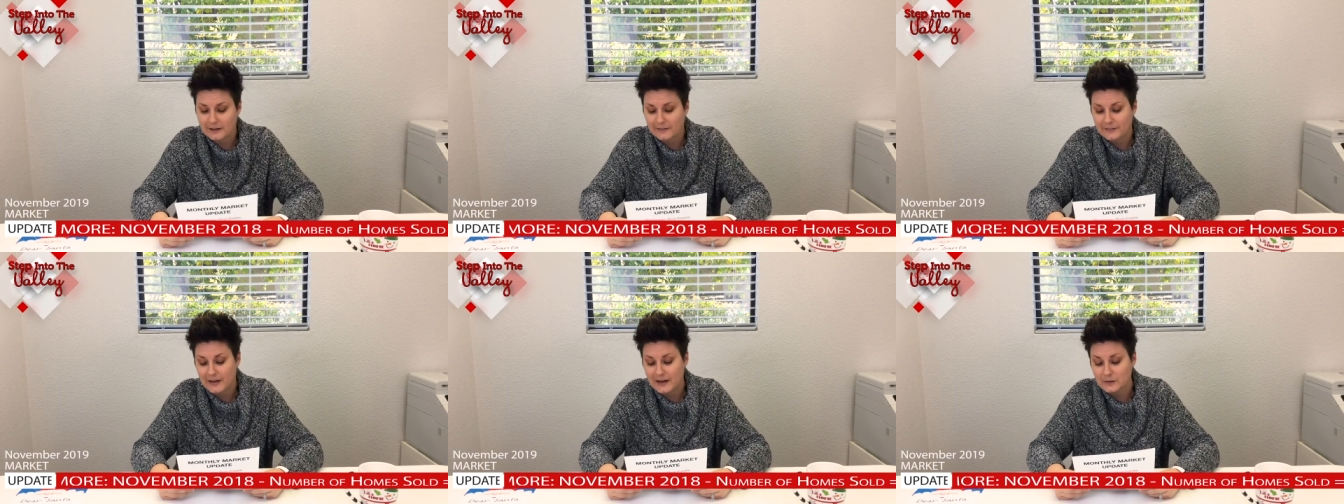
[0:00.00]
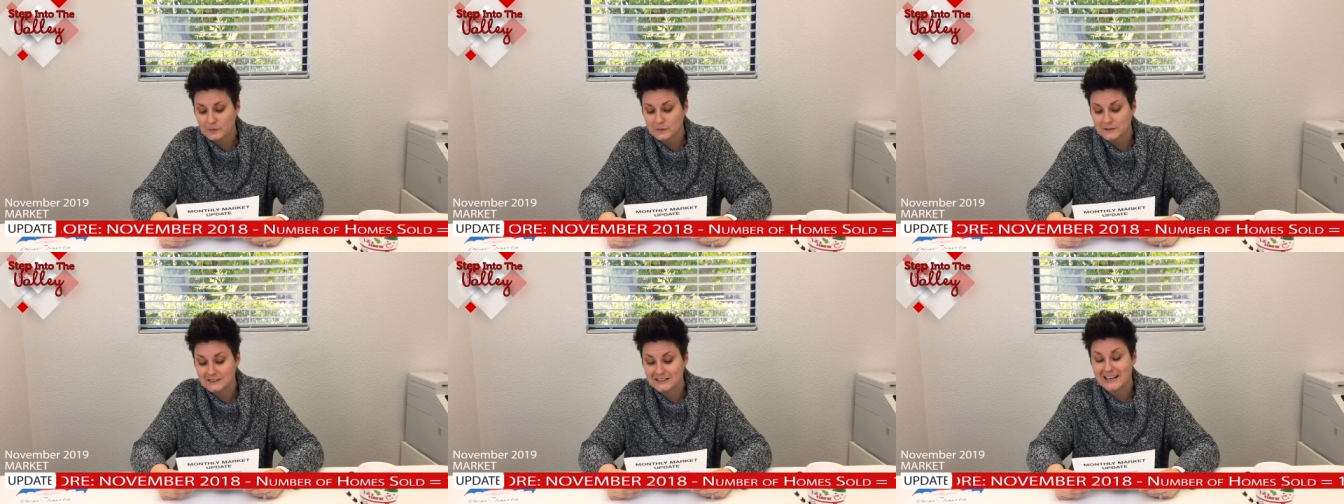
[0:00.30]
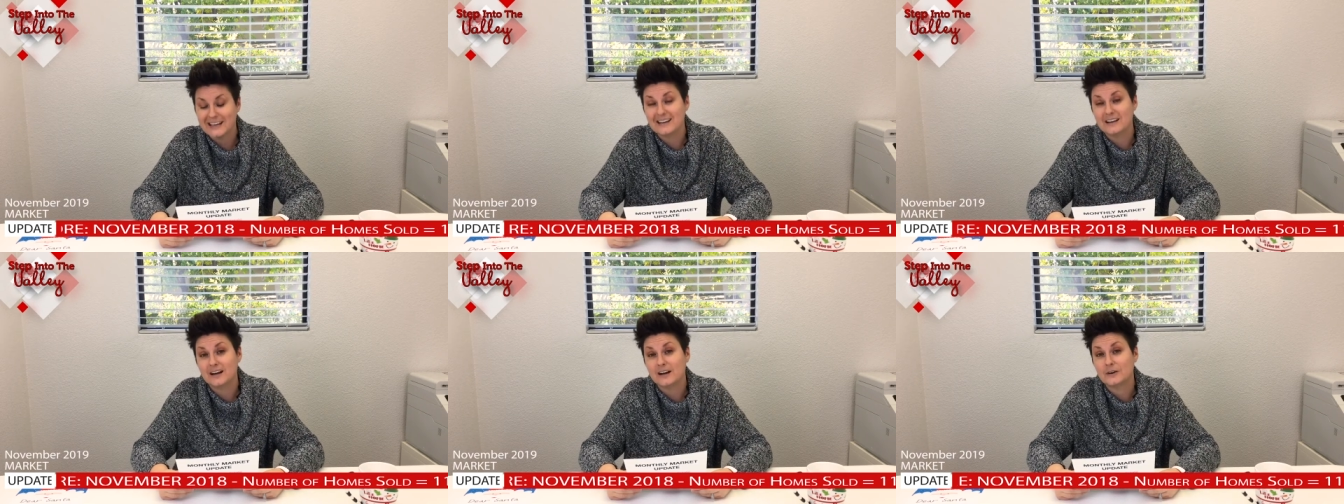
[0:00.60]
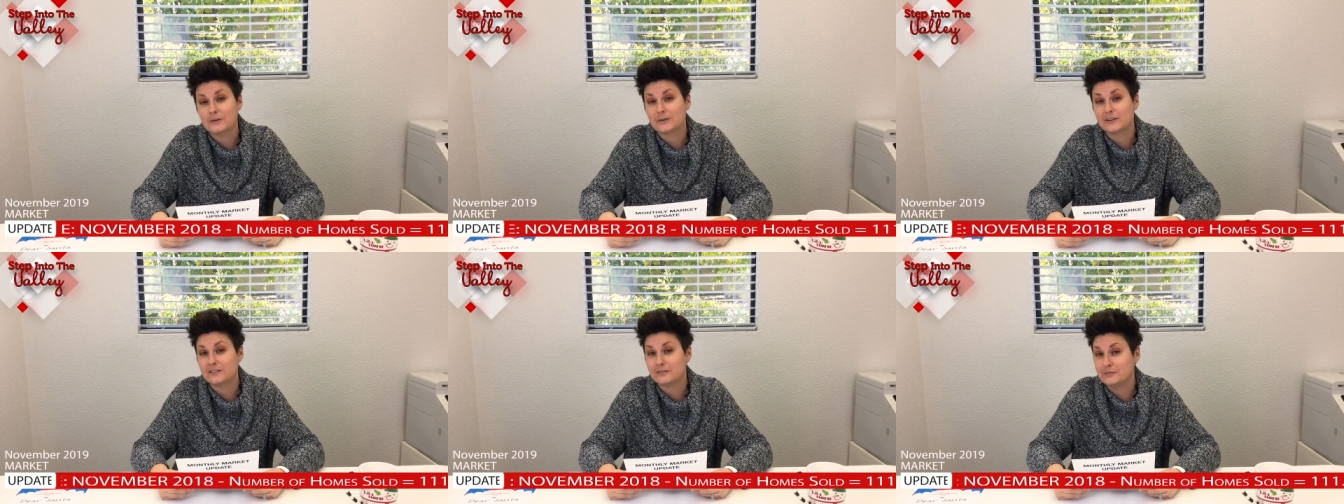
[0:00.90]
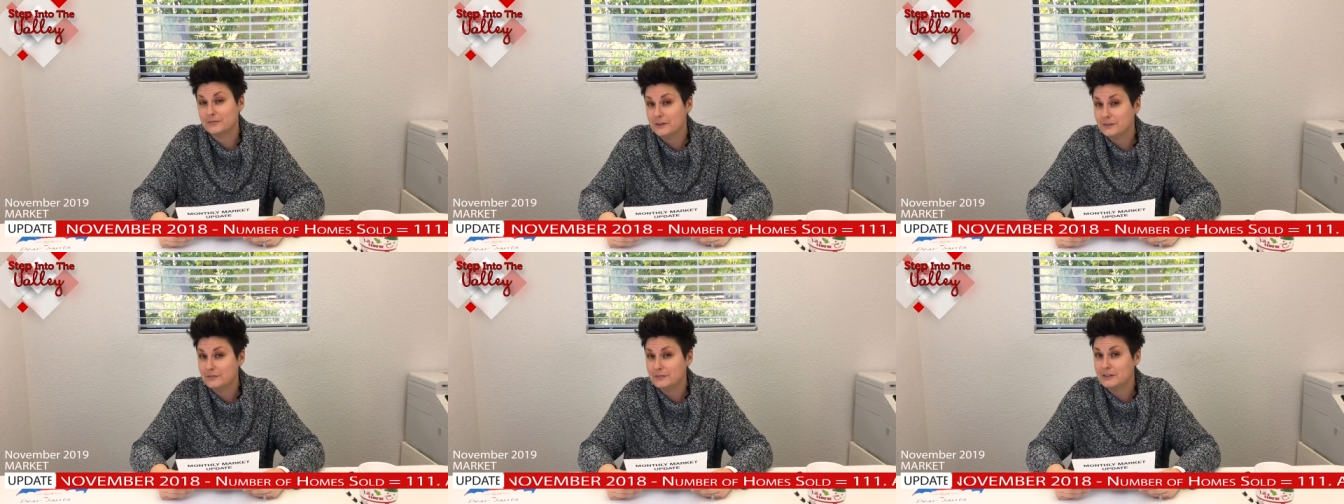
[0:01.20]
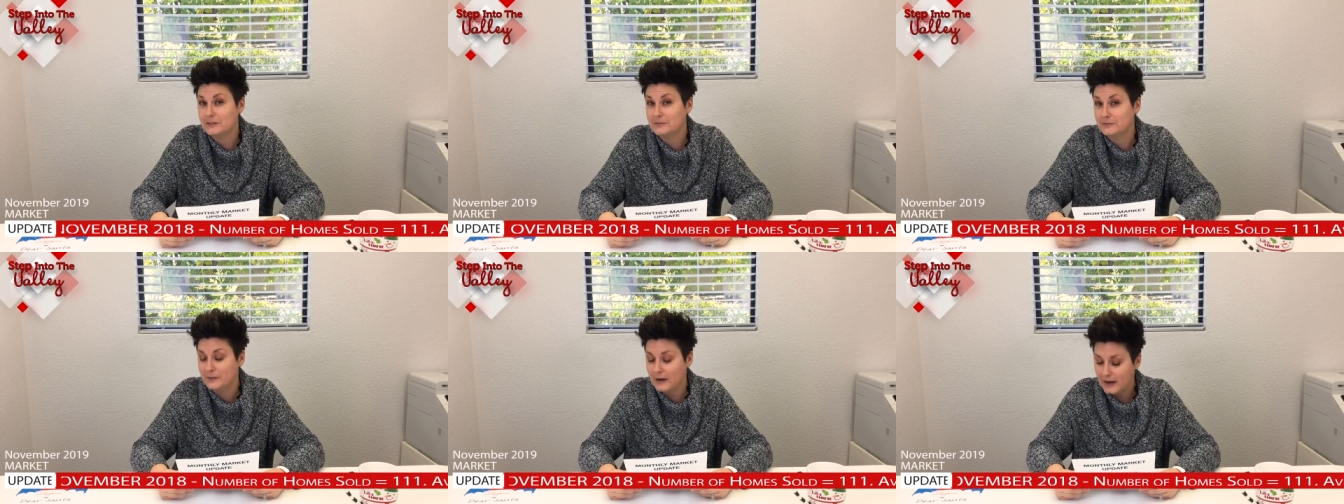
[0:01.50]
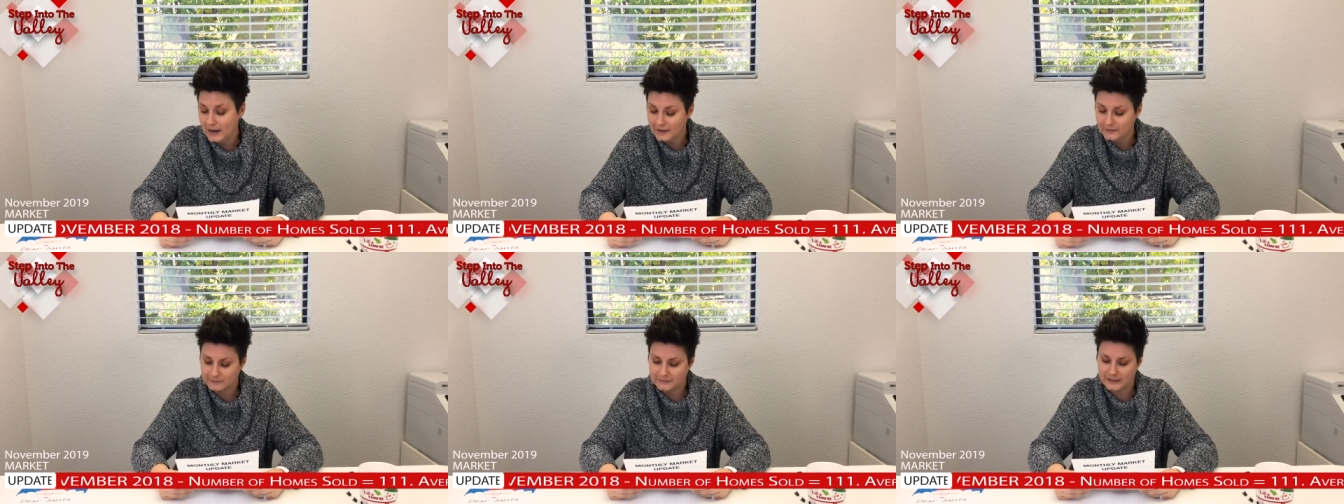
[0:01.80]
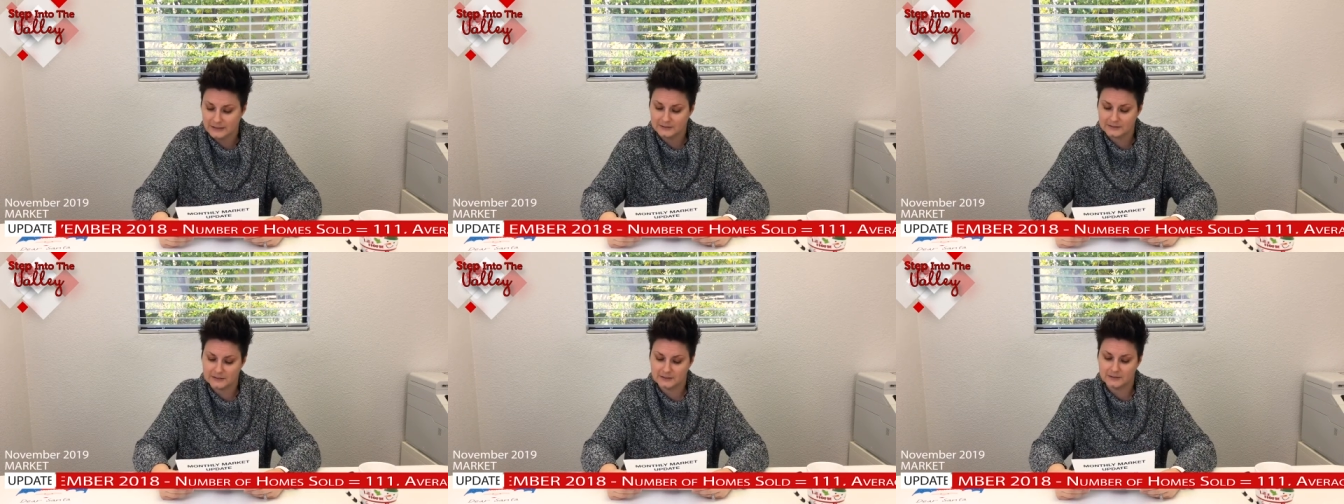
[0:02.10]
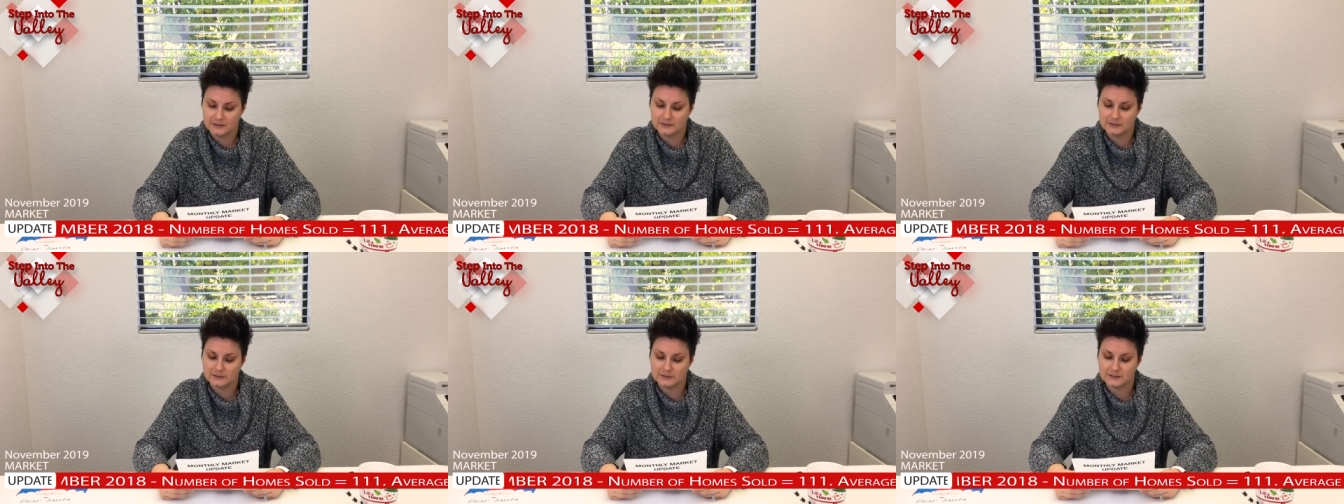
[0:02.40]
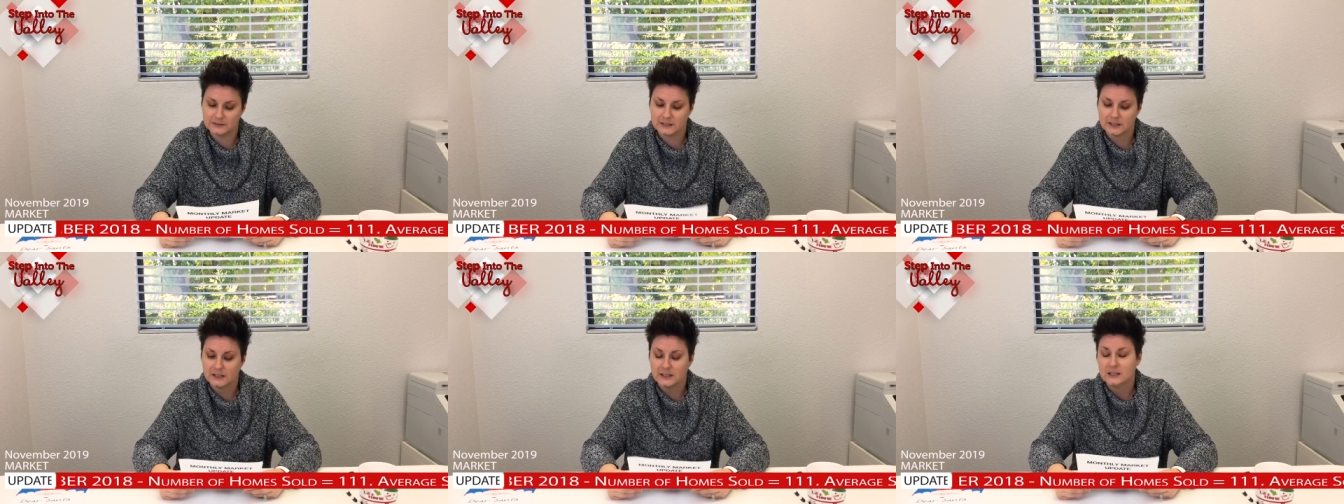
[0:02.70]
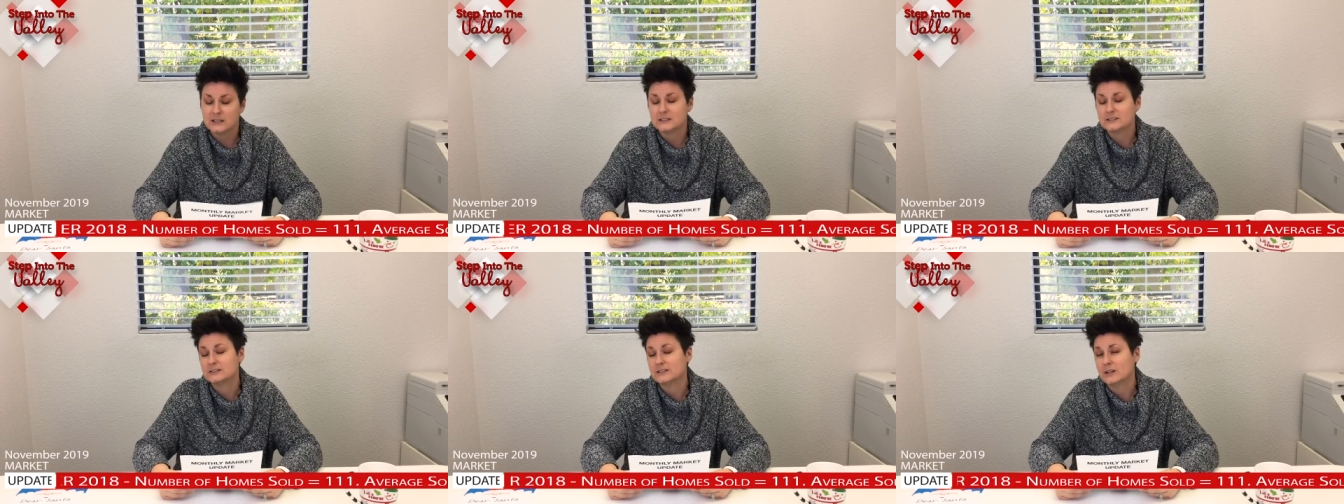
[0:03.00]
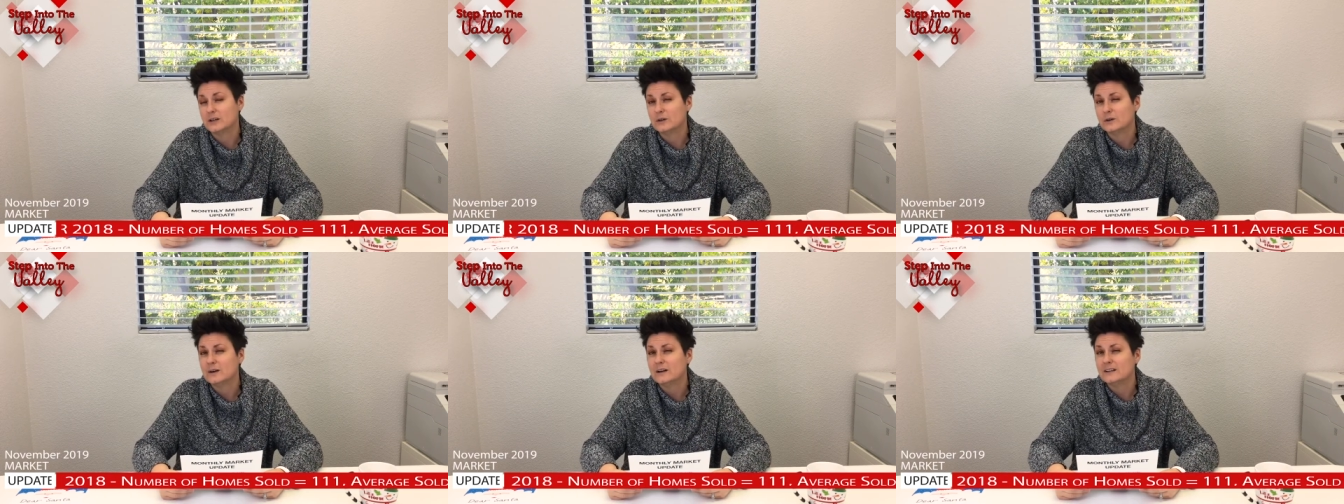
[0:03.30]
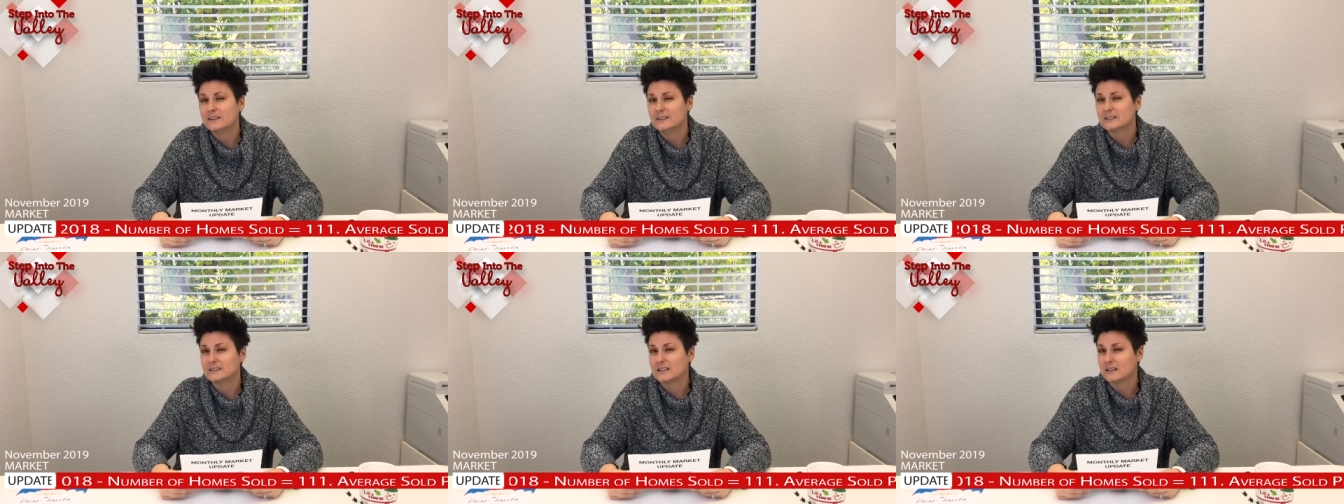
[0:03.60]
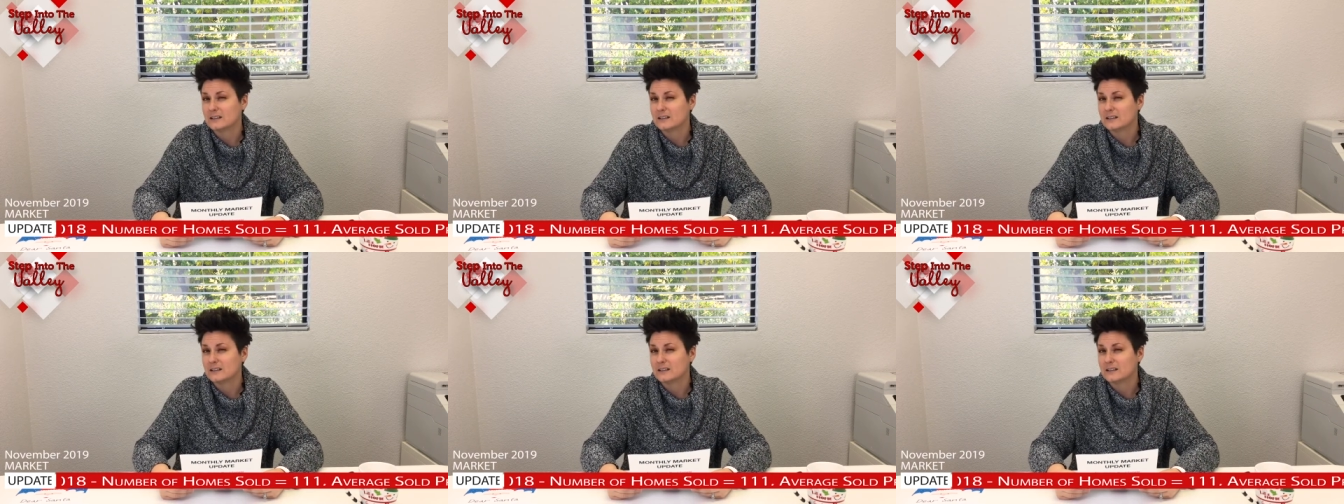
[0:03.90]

that was $855,000. So there's a